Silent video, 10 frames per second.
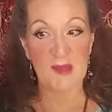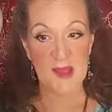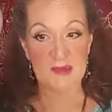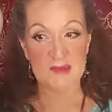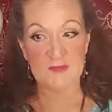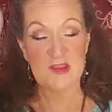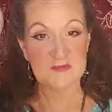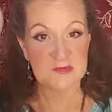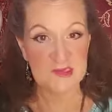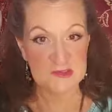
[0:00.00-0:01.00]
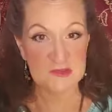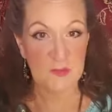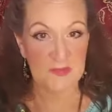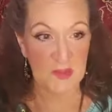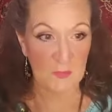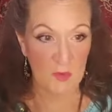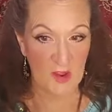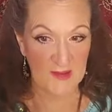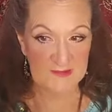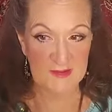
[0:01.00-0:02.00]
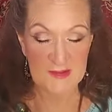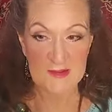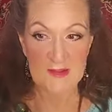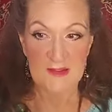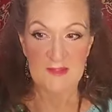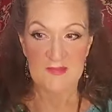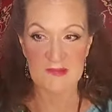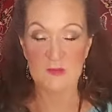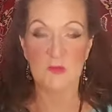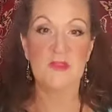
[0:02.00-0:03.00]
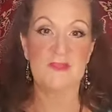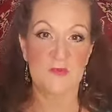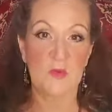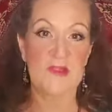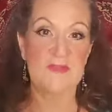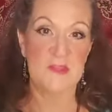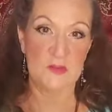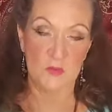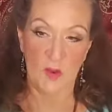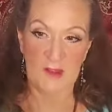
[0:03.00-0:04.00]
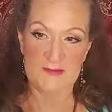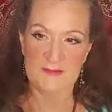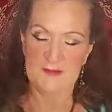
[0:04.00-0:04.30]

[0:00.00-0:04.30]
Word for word: But if you give your teachers what they want, then you will get the grade that you want.